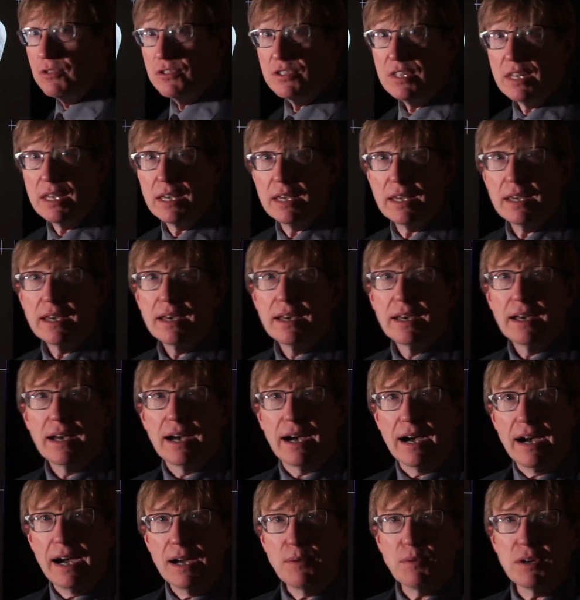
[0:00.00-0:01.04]
see
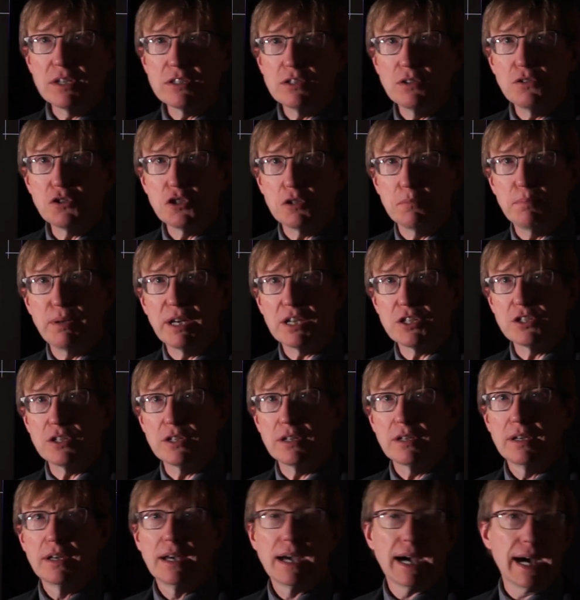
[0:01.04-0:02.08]
a high-resolution
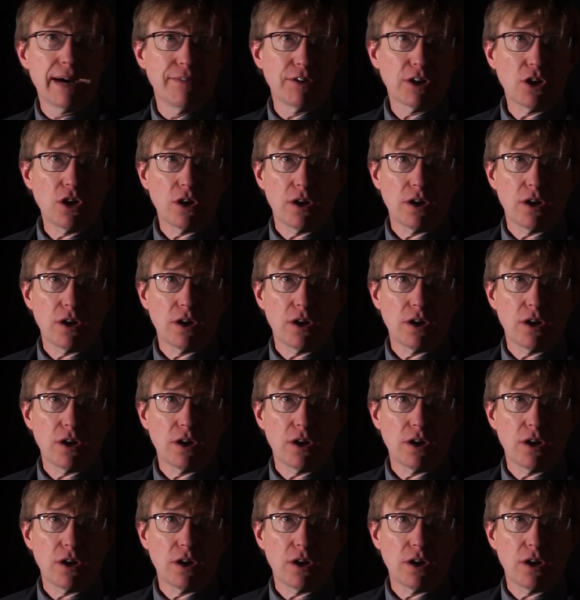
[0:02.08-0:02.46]
picture of